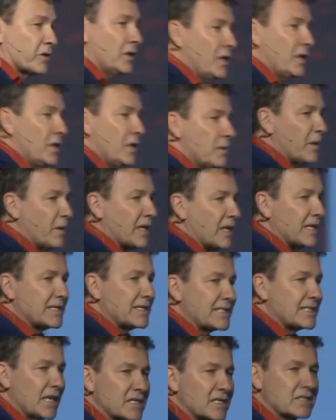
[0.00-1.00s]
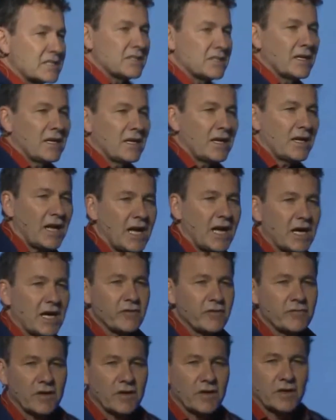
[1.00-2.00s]
But it doesn't have
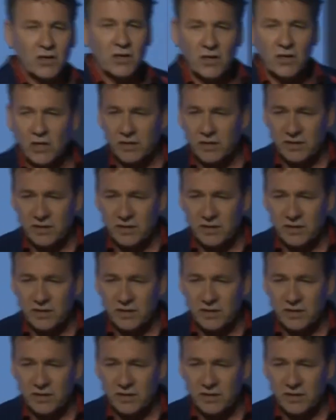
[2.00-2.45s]
a heart.